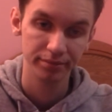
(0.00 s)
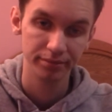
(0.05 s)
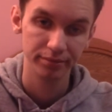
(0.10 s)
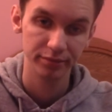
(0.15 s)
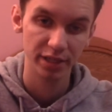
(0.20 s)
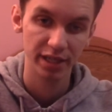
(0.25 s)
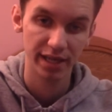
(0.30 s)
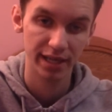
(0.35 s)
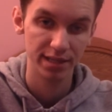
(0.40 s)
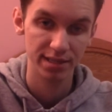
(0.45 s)

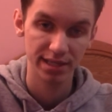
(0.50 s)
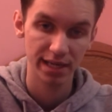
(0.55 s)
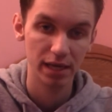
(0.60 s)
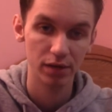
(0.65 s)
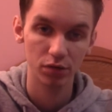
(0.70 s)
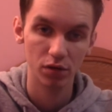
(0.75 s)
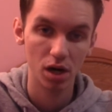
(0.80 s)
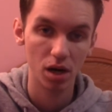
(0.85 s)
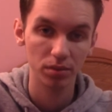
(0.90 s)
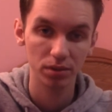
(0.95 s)
again, to get
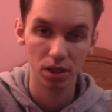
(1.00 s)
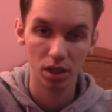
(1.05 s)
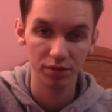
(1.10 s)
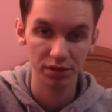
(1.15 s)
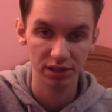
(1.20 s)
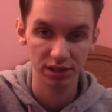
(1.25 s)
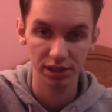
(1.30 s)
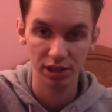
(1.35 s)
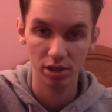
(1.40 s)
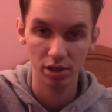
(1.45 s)
robbed,
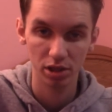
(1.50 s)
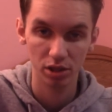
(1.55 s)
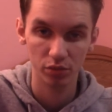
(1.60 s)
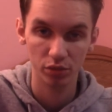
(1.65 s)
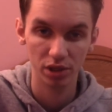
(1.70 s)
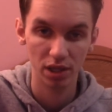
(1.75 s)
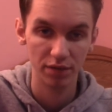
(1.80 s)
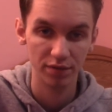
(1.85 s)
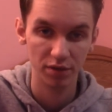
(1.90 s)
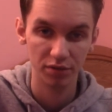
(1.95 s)
obviously, knock on
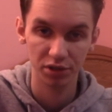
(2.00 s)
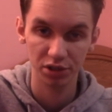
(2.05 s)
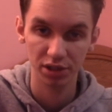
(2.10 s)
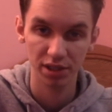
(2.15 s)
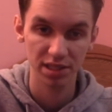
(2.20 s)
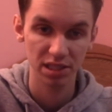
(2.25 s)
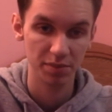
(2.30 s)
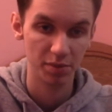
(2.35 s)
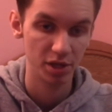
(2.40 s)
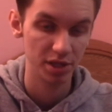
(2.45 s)
wood, I've never
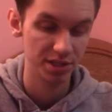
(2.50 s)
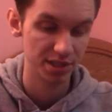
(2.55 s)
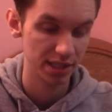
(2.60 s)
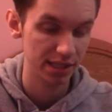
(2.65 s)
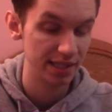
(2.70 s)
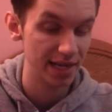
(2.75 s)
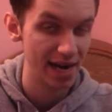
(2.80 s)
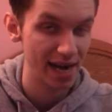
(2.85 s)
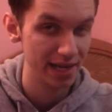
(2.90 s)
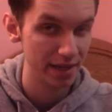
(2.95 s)
experienced
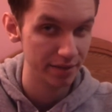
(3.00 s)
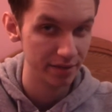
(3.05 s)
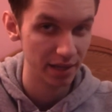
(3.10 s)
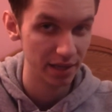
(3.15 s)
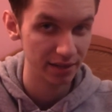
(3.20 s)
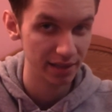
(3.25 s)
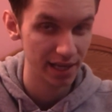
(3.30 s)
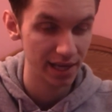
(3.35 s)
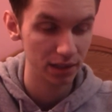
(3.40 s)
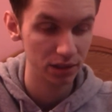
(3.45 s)
anything like
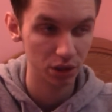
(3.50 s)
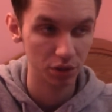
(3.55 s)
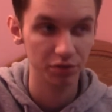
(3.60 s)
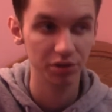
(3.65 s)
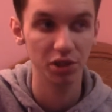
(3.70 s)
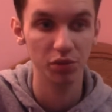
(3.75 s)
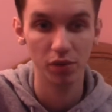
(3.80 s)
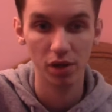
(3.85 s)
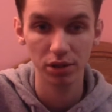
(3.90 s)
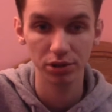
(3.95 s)
that. I don't really
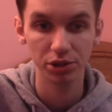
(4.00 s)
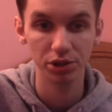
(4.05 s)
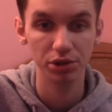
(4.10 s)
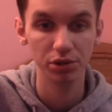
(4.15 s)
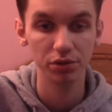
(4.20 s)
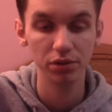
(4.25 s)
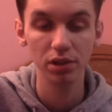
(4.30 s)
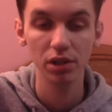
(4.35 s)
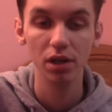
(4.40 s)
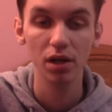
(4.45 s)
want
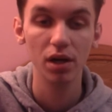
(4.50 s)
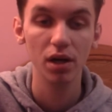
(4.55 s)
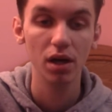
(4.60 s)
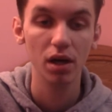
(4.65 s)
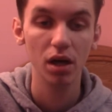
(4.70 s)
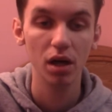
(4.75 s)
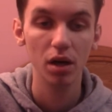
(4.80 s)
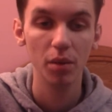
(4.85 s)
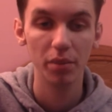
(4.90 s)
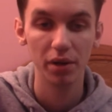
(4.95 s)
to.
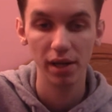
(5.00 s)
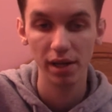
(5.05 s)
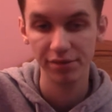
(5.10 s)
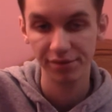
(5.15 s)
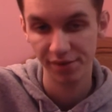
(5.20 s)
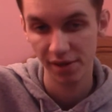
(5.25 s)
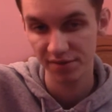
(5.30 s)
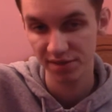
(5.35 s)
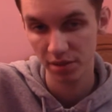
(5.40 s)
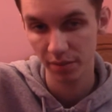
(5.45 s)
But if,
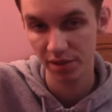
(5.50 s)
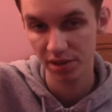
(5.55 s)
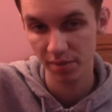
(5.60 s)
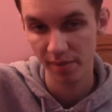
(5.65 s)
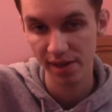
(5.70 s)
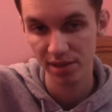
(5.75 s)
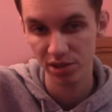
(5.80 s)
if someone demands